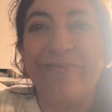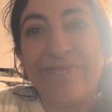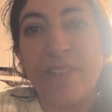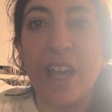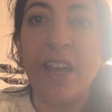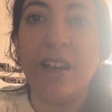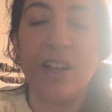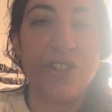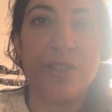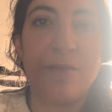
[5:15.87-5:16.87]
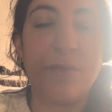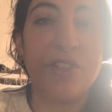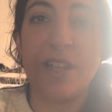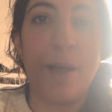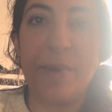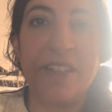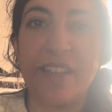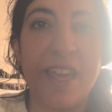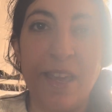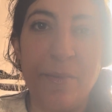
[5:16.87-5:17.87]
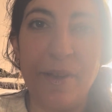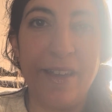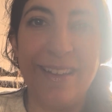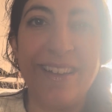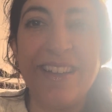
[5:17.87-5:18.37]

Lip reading: yeah, I'm just happy to keep it.